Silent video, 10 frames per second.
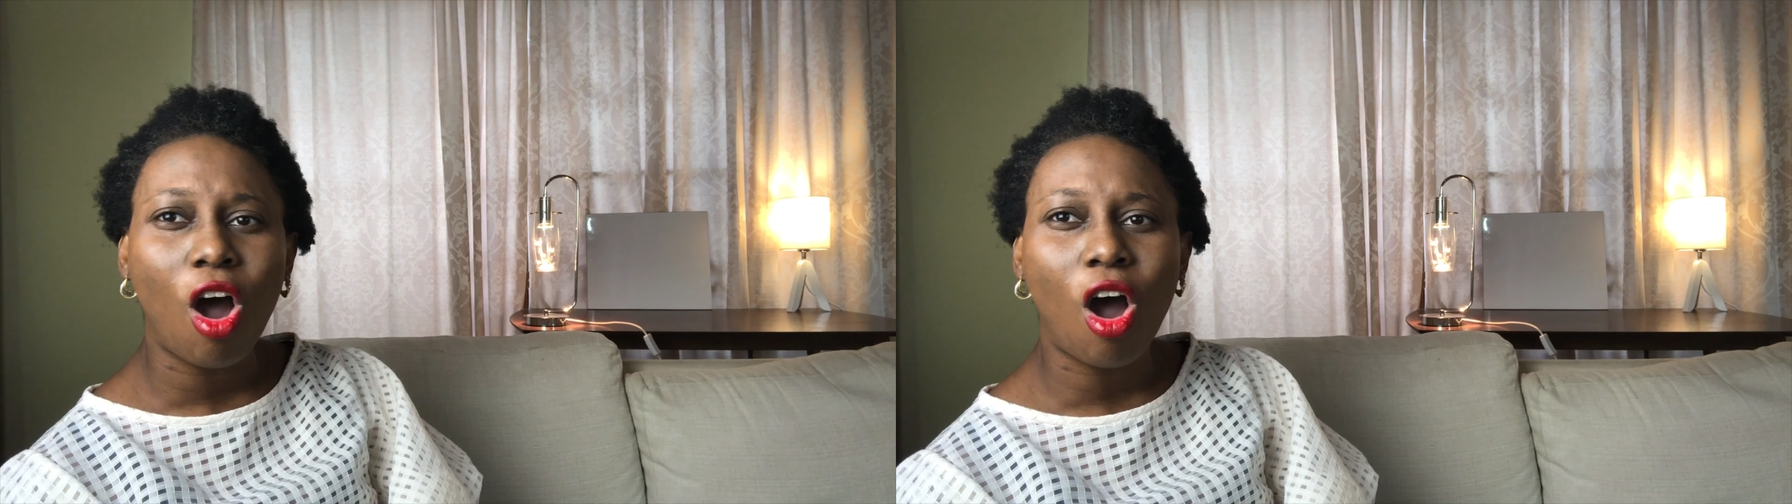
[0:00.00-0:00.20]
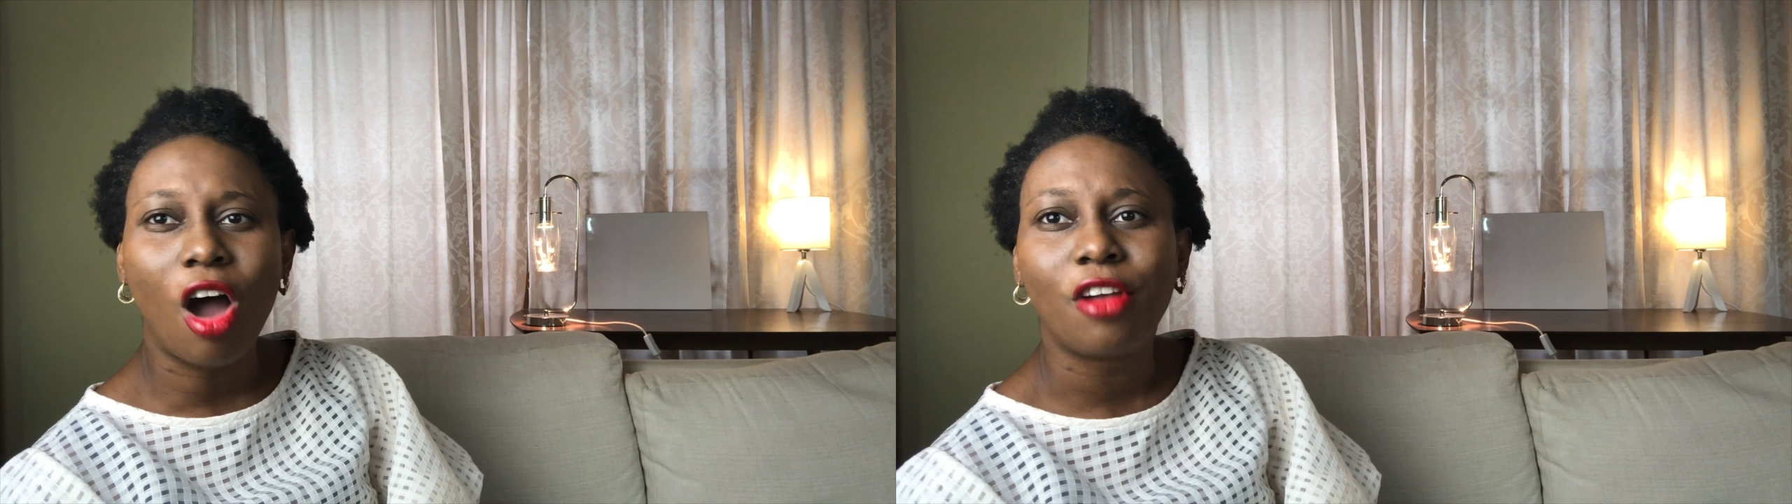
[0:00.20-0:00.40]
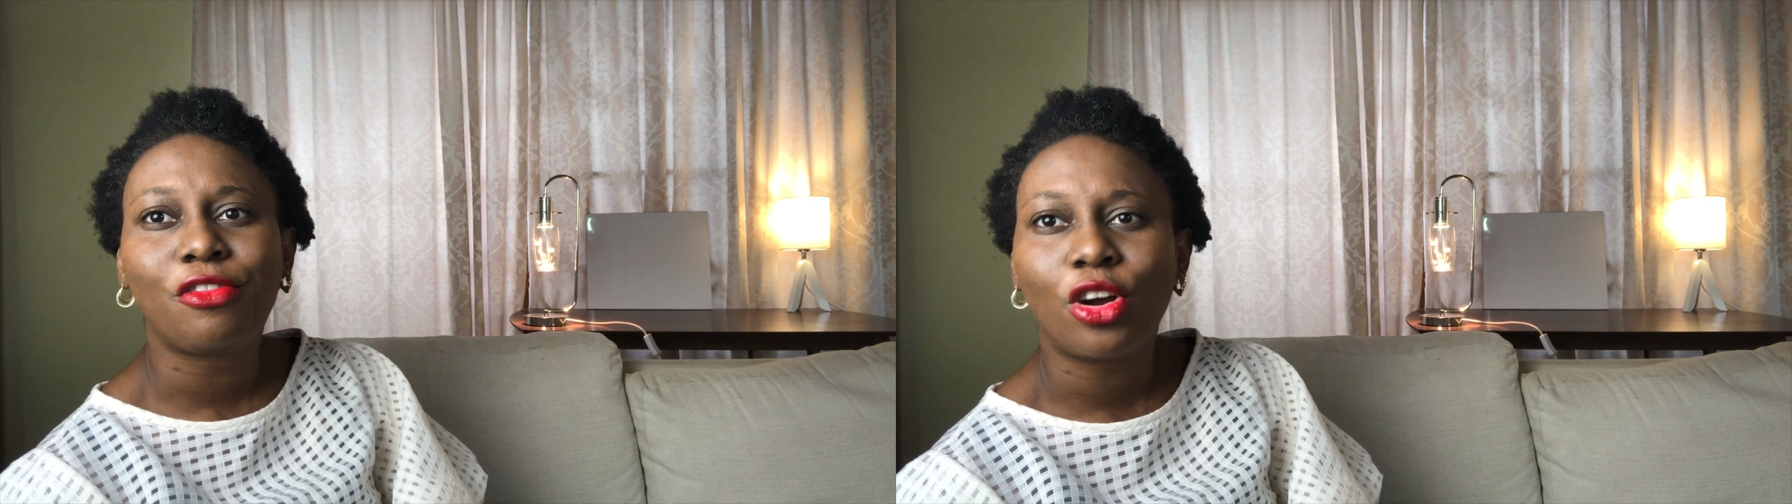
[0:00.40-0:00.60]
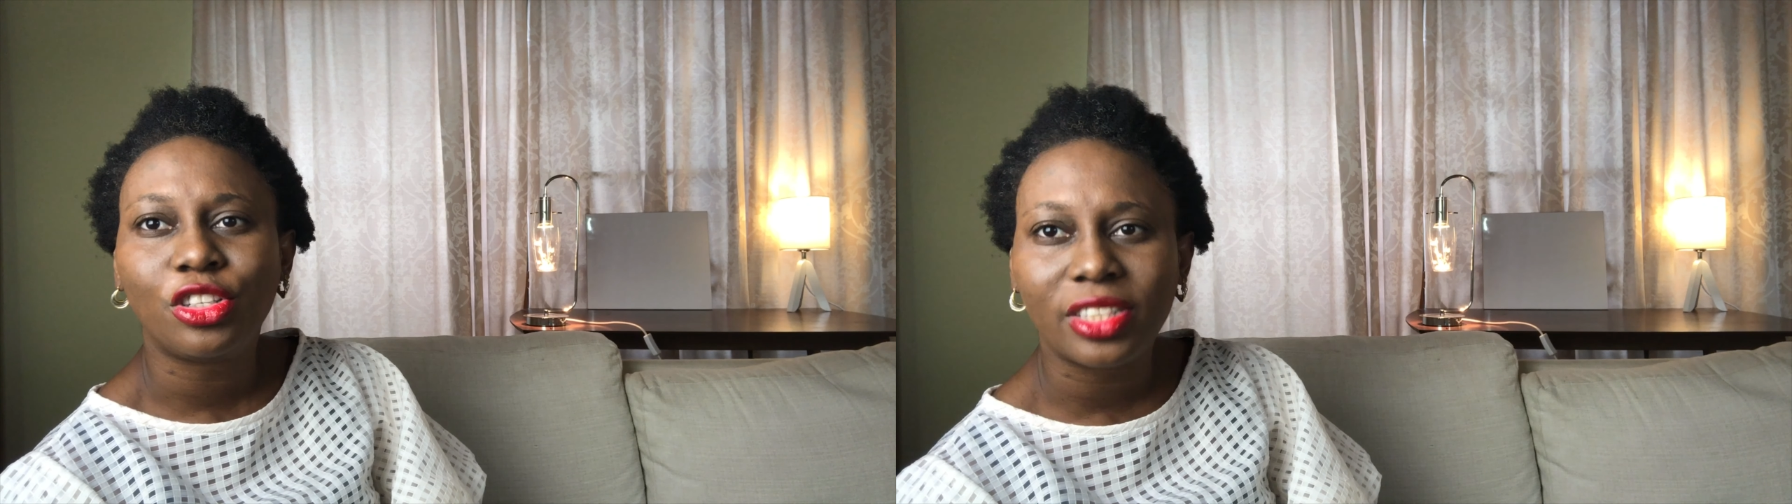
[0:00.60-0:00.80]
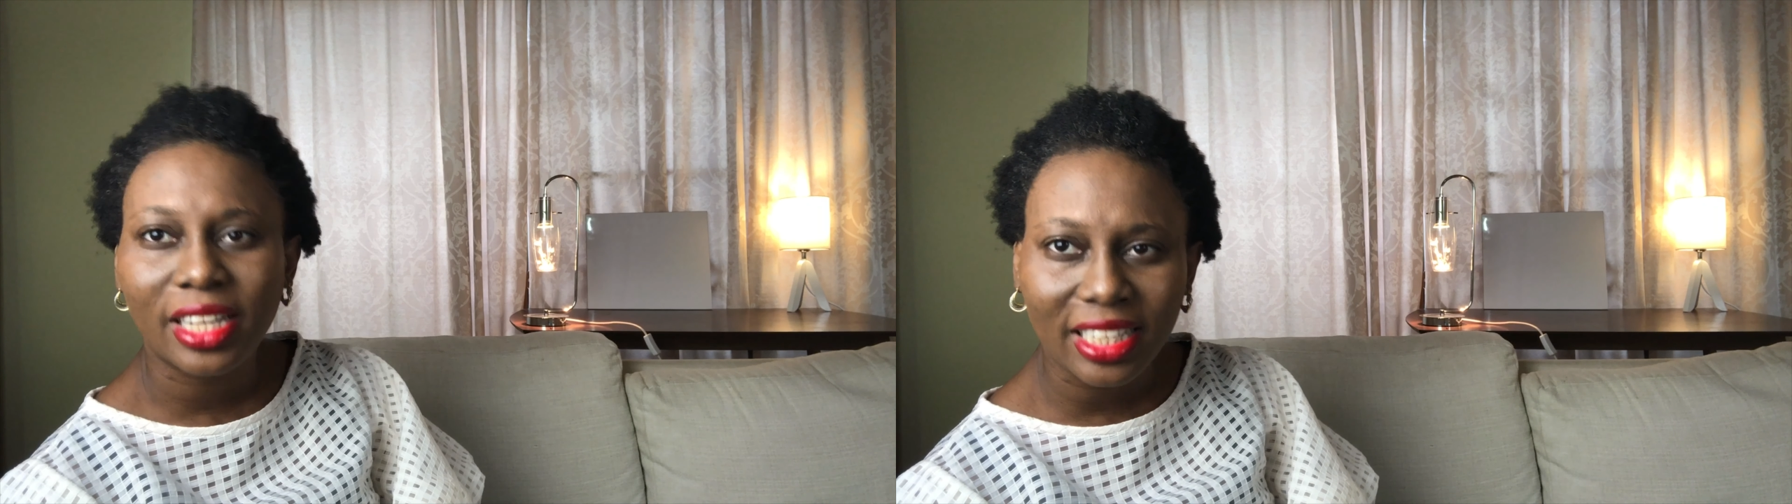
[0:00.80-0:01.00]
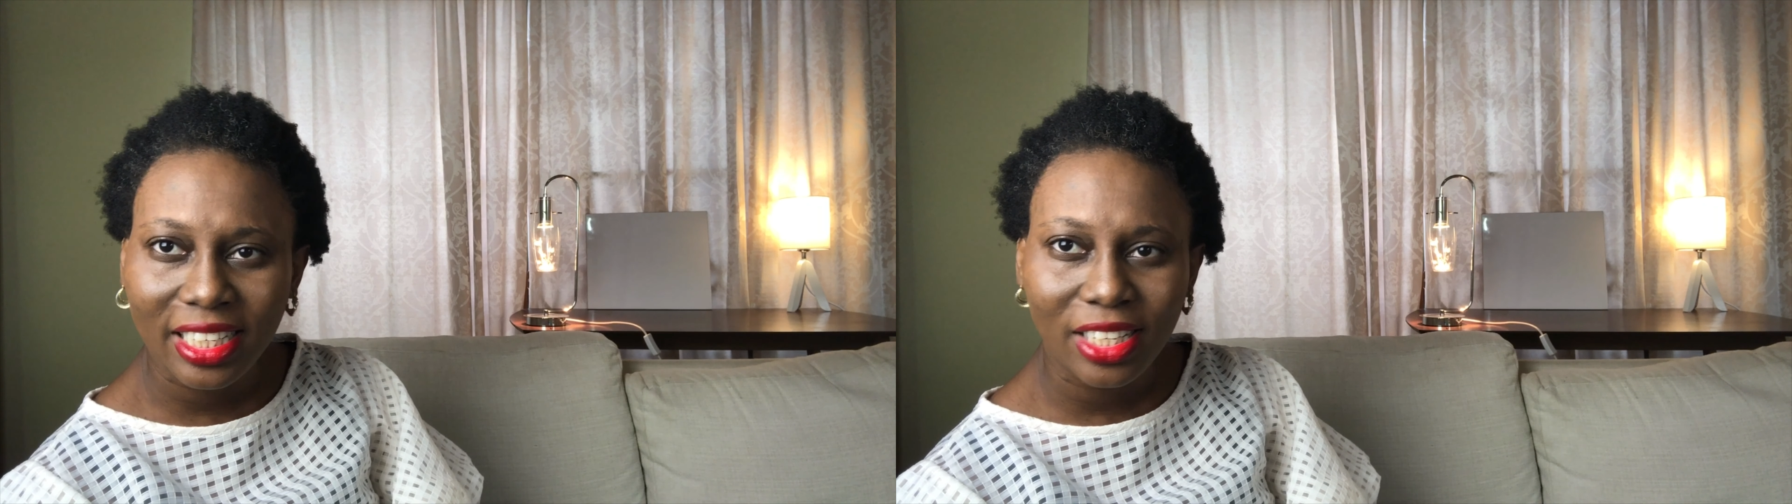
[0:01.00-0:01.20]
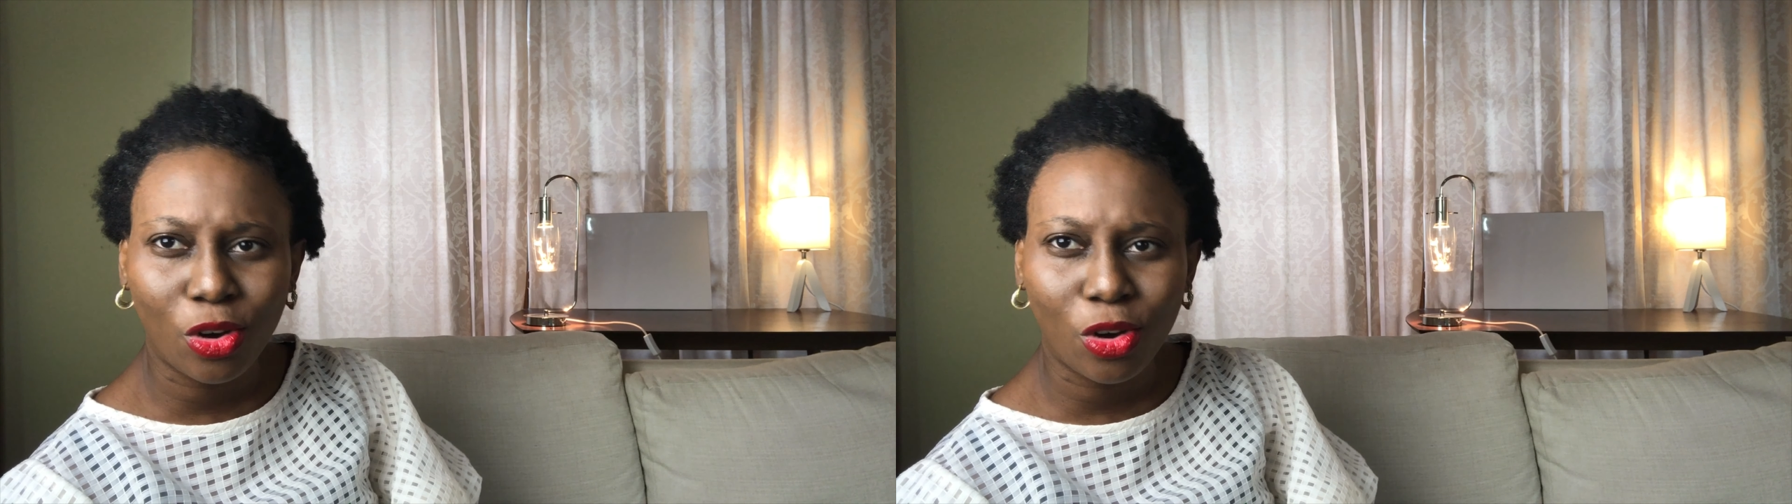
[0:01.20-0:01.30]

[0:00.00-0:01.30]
Unfortunately,